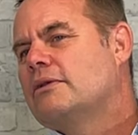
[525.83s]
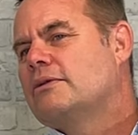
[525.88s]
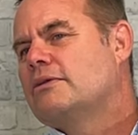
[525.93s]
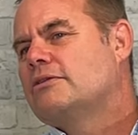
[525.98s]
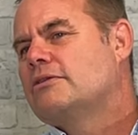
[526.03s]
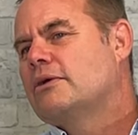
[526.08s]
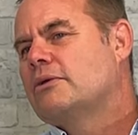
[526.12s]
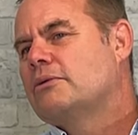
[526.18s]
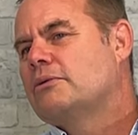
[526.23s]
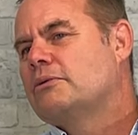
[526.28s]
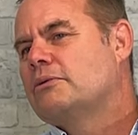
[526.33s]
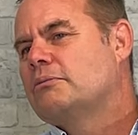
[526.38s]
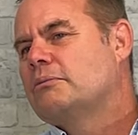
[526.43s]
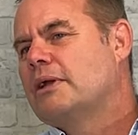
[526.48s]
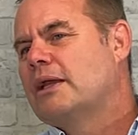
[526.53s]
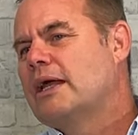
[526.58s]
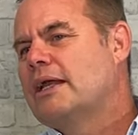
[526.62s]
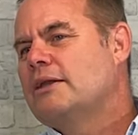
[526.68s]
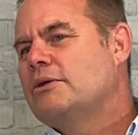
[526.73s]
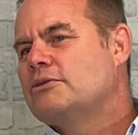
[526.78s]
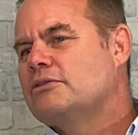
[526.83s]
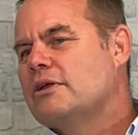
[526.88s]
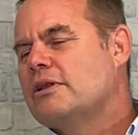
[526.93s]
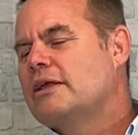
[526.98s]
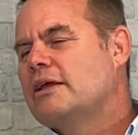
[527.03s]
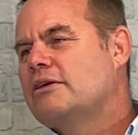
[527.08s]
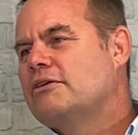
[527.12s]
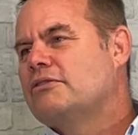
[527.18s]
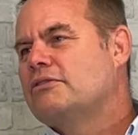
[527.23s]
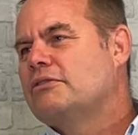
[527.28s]
so millennials, I
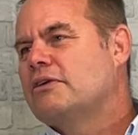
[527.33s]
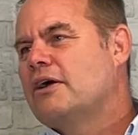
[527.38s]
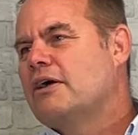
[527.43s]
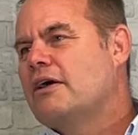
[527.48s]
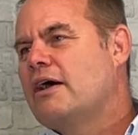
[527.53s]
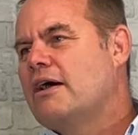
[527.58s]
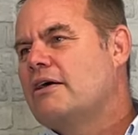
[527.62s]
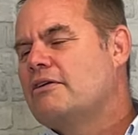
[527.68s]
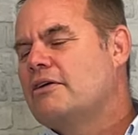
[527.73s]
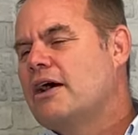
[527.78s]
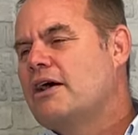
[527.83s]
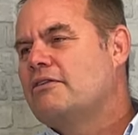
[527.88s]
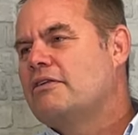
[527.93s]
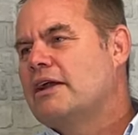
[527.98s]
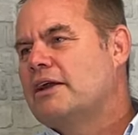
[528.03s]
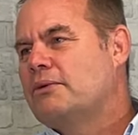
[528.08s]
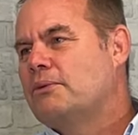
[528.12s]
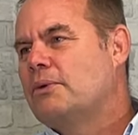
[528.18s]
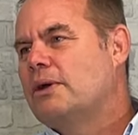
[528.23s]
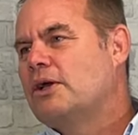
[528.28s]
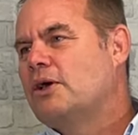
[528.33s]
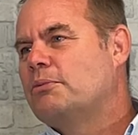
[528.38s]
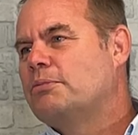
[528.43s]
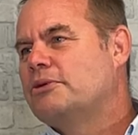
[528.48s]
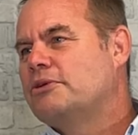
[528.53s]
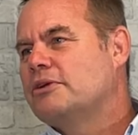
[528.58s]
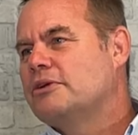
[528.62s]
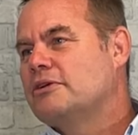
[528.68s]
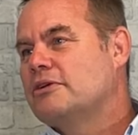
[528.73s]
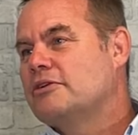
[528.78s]
think, have, uh, have had a really
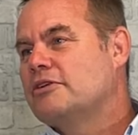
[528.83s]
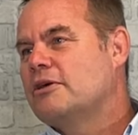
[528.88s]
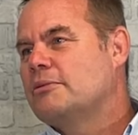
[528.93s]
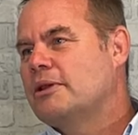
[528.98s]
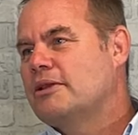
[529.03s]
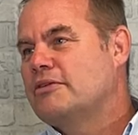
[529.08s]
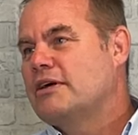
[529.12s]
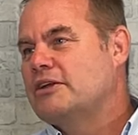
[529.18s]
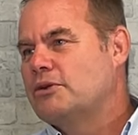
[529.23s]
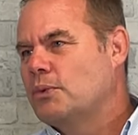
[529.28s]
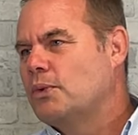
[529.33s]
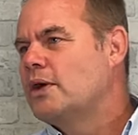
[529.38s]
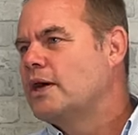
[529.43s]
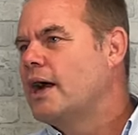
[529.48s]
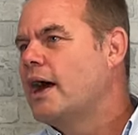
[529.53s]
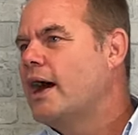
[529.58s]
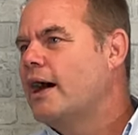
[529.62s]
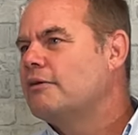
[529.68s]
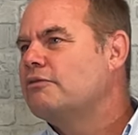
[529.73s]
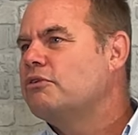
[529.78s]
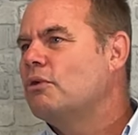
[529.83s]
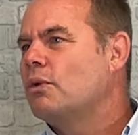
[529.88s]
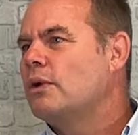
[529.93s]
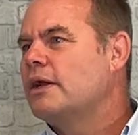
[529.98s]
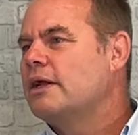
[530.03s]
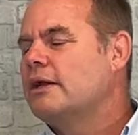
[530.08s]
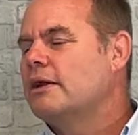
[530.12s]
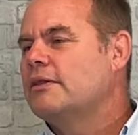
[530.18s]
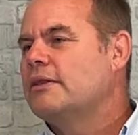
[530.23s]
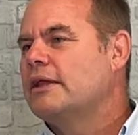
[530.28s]
opportunistic time, but they've had to work hard for
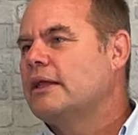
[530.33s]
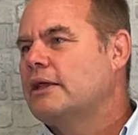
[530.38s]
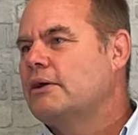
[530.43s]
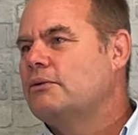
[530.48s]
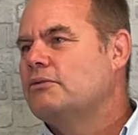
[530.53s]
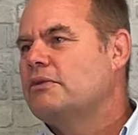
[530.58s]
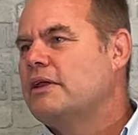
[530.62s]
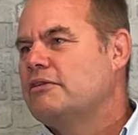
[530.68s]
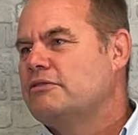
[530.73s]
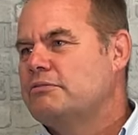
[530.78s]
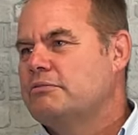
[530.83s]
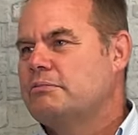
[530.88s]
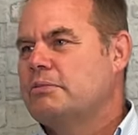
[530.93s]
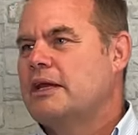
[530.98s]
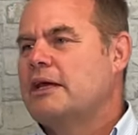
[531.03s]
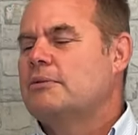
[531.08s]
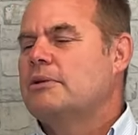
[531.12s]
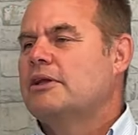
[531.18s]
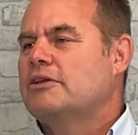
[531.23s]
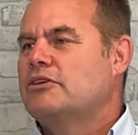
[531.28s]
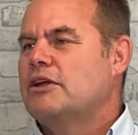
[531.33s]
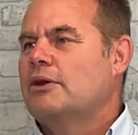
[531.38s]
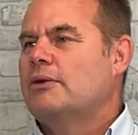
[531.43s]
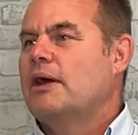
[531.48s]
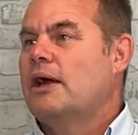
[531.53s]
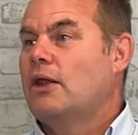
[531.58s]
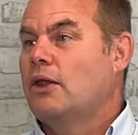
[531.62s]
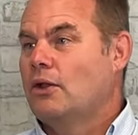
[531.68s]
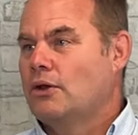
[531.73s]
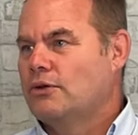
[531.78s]
it. And I think they've been able to generate
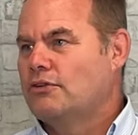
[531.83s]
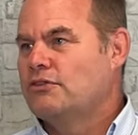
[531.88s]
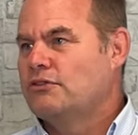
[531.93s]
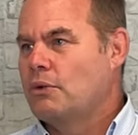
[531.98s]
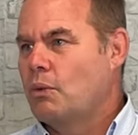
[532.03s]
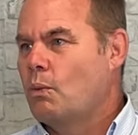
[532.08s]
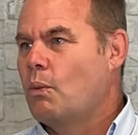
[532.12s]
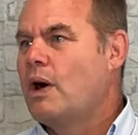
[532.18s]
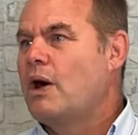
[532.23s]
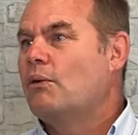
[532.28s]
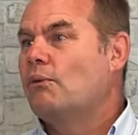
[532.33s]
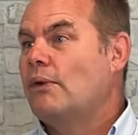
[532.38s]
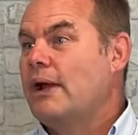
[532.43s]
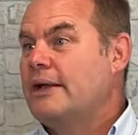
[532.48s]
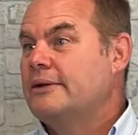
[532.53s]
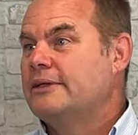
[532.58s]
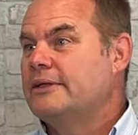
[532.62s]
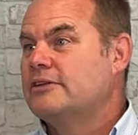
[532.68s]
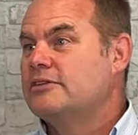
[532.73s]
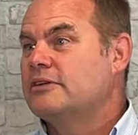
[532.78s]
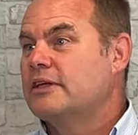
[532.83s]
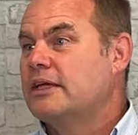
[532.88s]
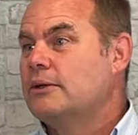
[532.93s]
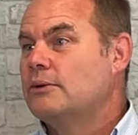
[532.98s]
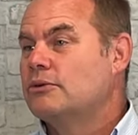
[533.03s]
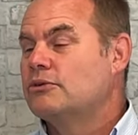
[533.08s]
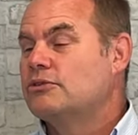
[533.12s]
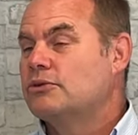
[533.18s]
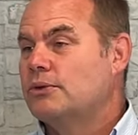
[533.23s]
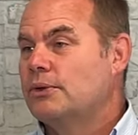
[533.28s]
a lot of well-rounded
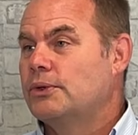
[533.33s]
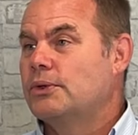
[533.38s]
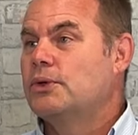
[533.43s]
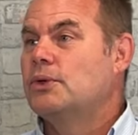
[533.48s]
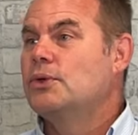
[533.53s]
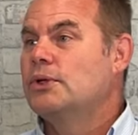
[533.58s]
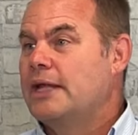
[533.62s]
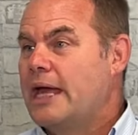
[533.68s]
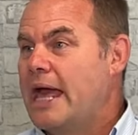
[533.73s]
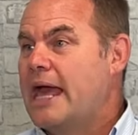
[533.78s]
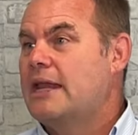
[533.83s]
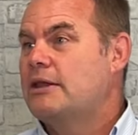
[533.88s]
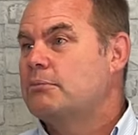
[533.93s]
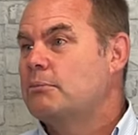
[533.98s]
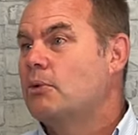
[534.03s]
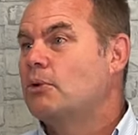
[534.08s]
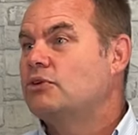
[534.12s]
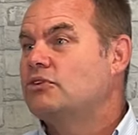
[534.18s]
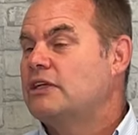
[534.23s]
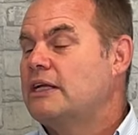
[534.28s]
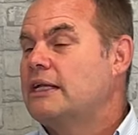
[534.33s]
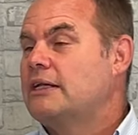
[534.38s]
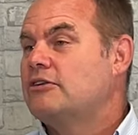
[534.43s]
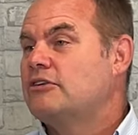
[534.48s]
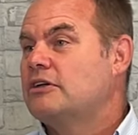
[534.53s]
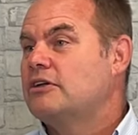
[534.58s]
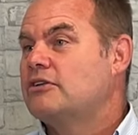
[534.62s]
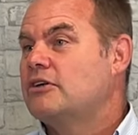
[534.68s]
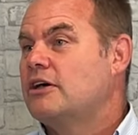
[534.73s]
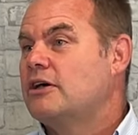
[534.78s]
skills through good and more
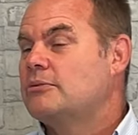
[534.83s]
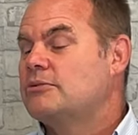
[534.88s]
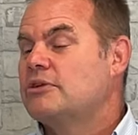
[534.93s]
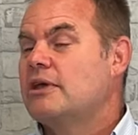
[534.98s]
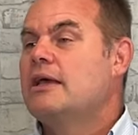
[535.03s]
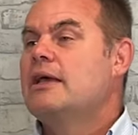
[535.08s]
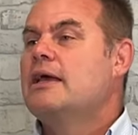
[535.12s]
challenging times